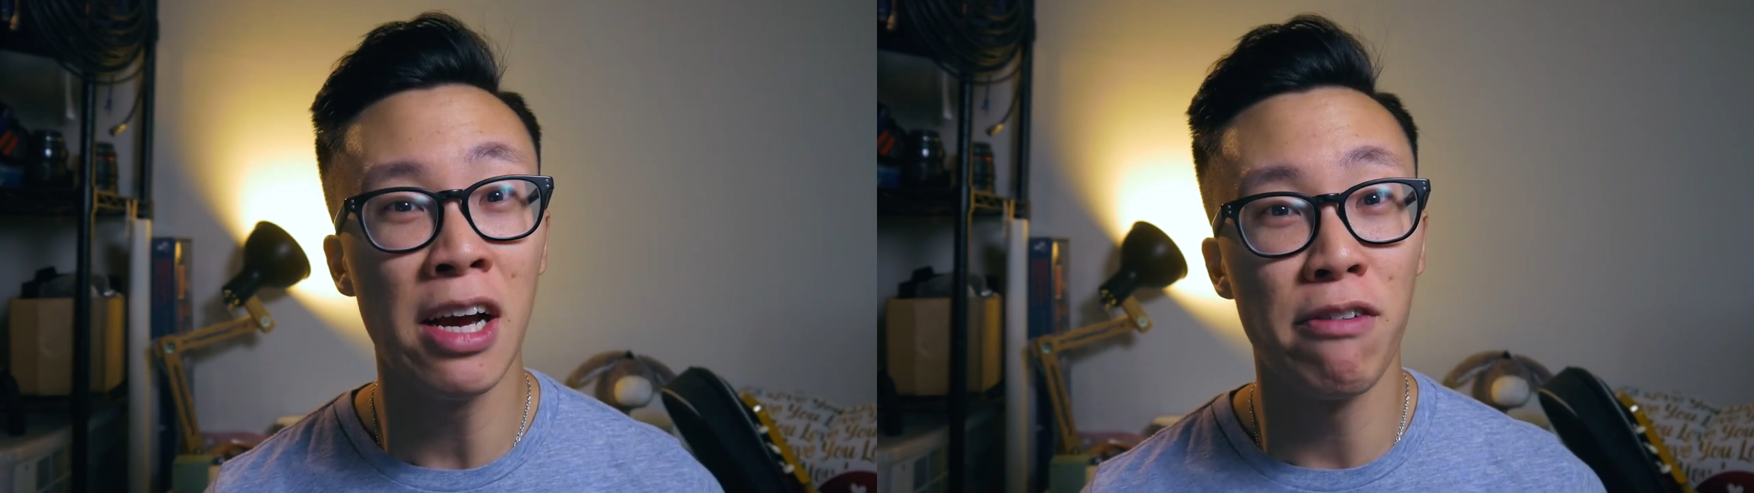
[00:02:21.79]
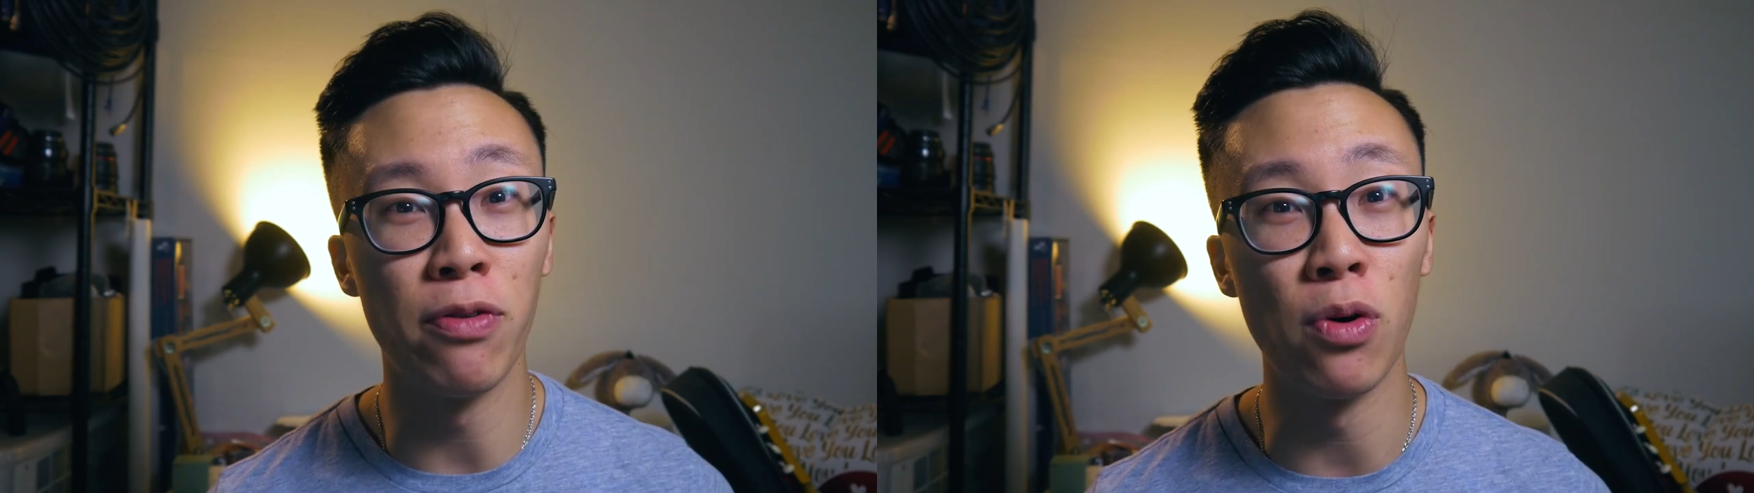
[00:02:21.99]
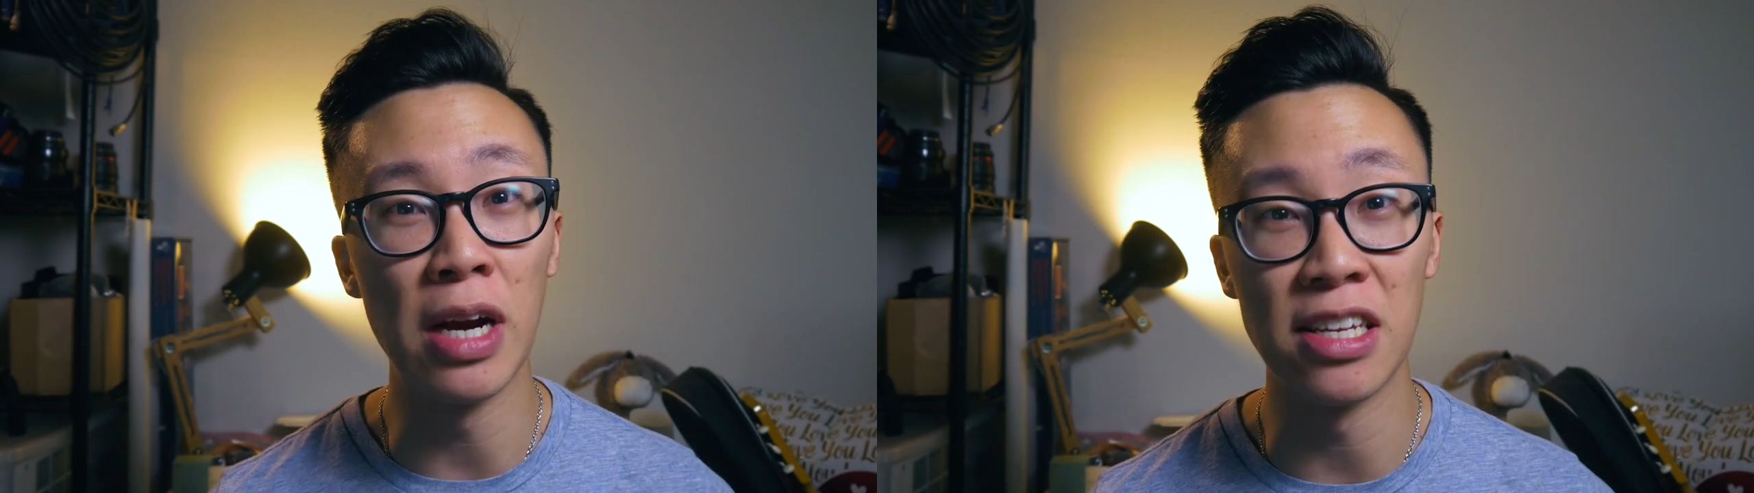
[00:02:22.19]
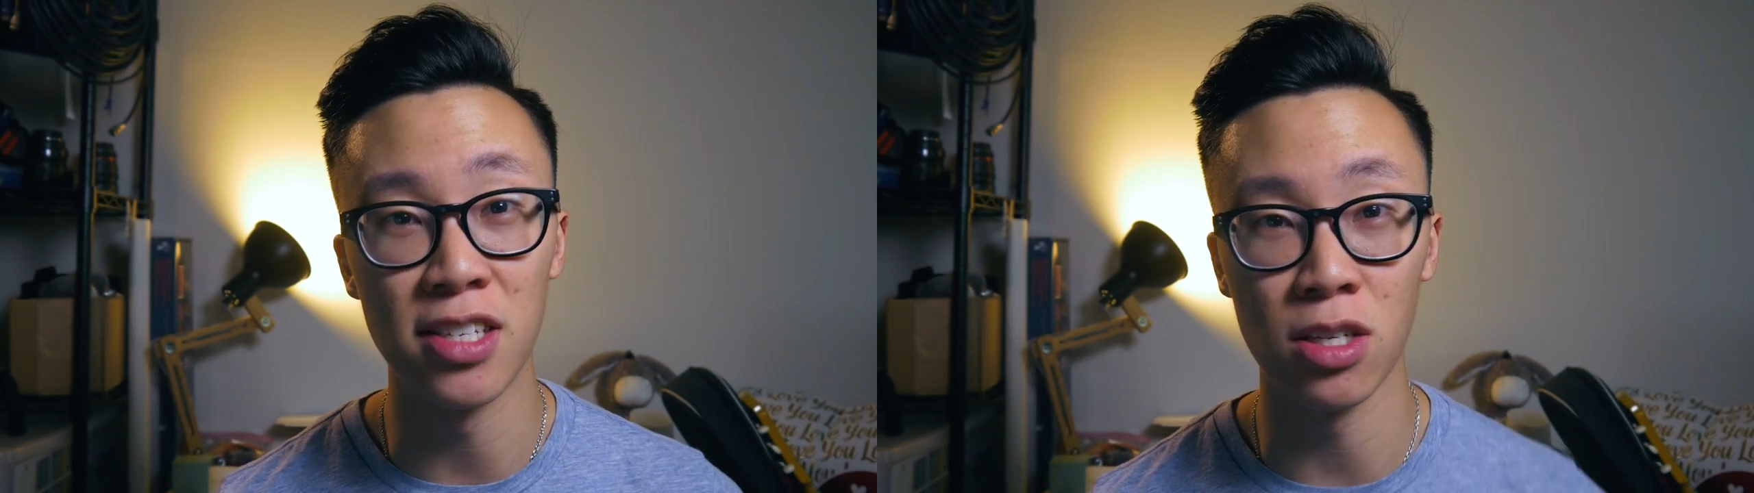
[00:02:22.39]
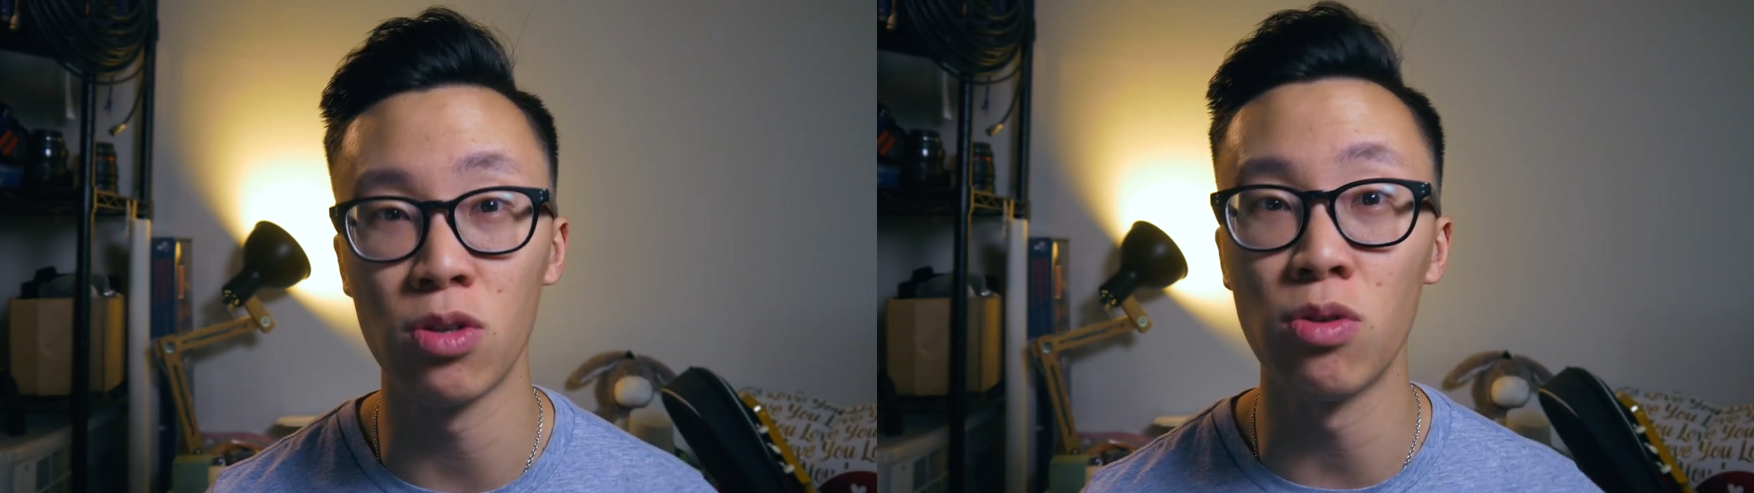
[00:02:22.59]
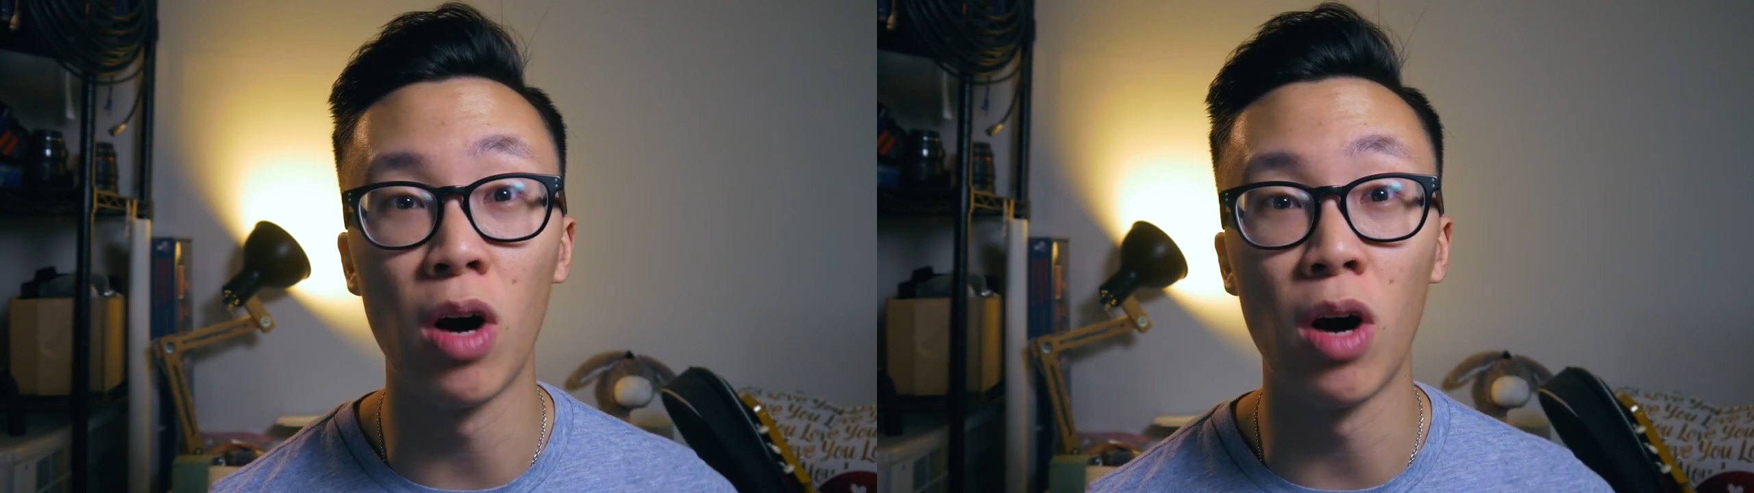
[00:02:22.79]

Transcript: for a single